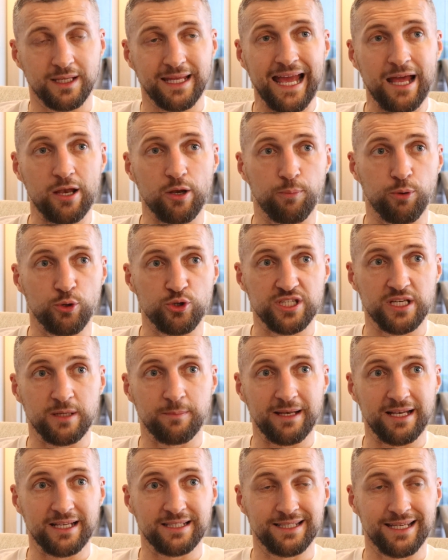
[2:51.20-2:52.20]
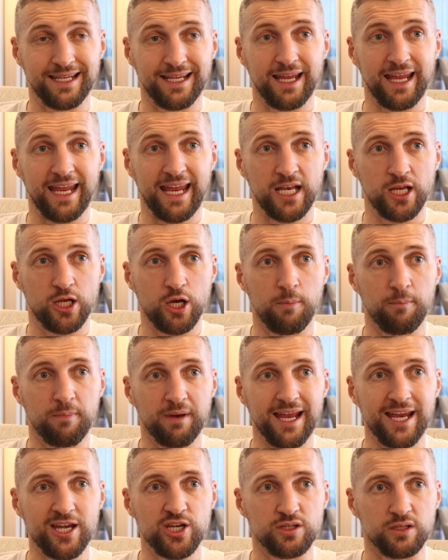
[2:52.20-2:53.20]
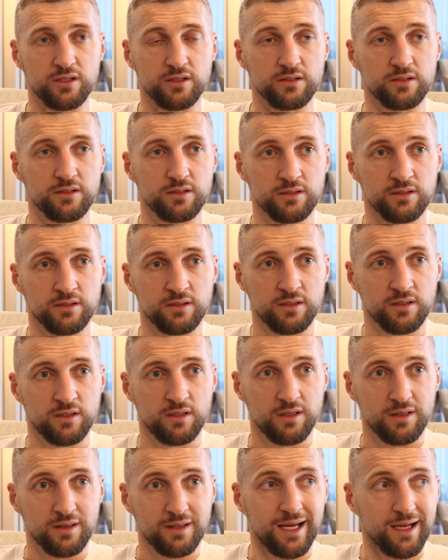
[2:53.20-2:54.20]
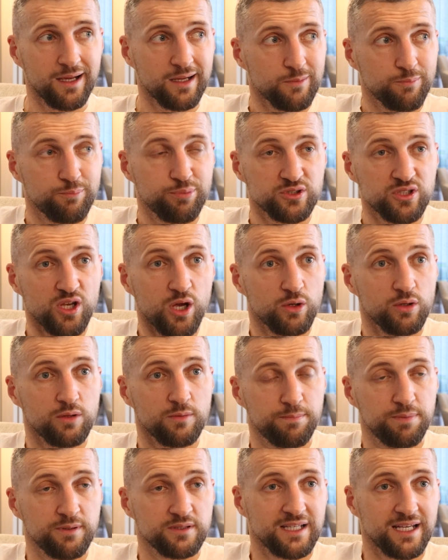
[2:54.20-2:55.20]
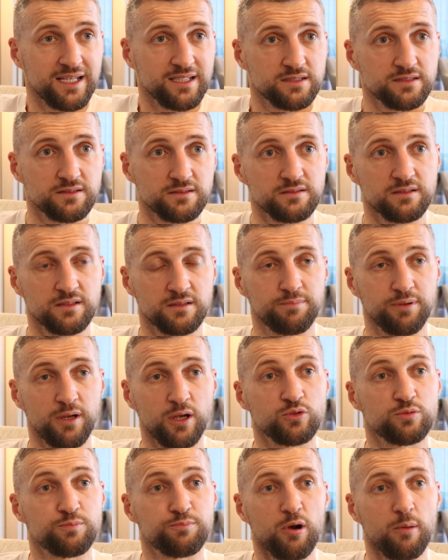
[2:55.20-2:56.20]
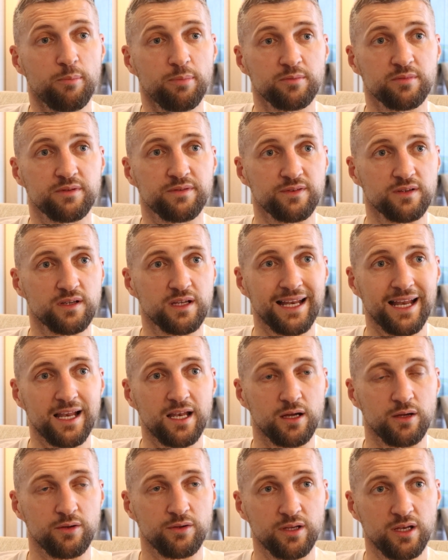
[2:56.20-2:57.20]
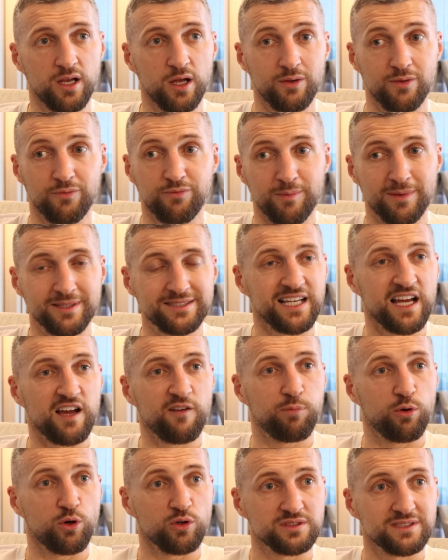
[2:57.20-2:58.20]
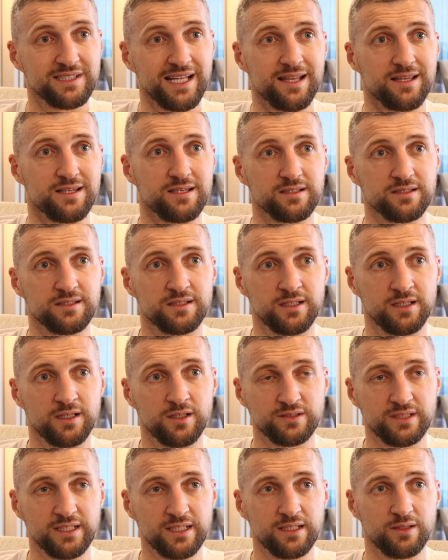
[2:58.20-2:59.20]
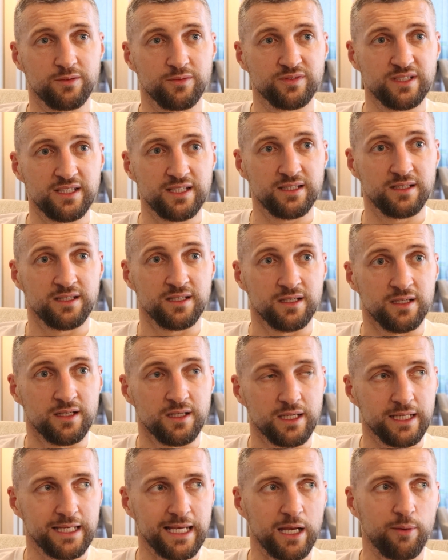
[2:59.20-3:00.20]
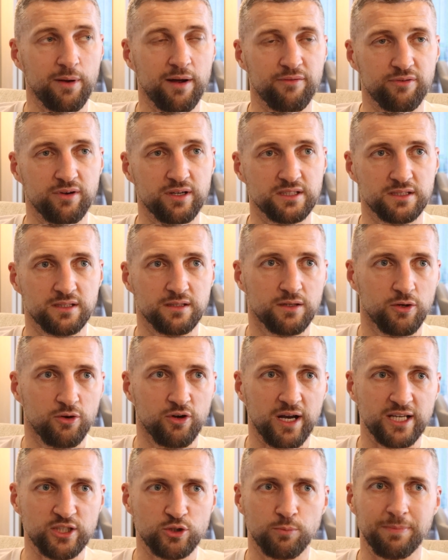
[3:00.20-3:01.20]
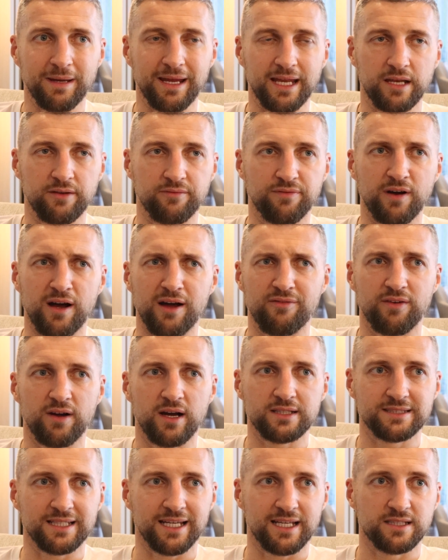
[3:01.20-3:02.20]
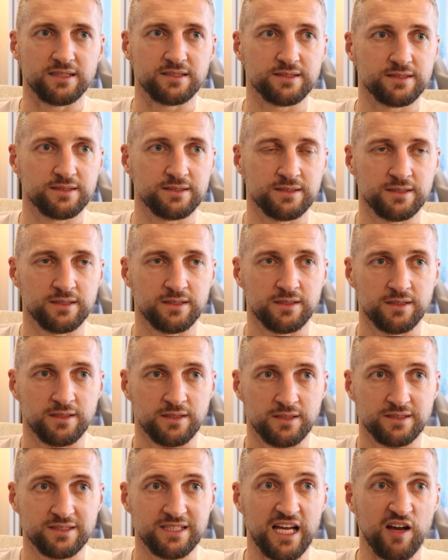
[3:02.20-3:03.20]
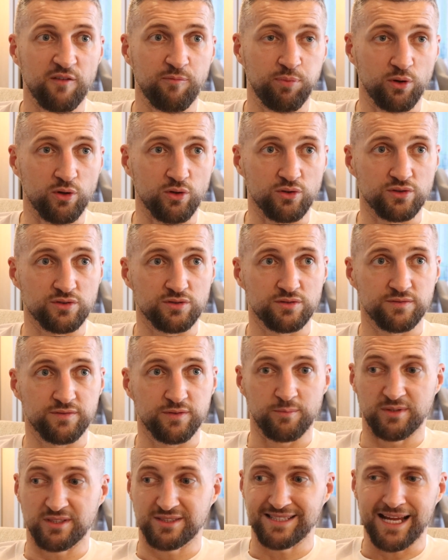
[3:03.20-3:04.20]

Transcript: Counter-punching ability in combination, that could preserve, possess and pose problems for Canelo. You know, from a southpaw stance, seen, seen Canelo Alvarez. All right, he's unbeaten in five fights against mm-hmm. southpaws. From the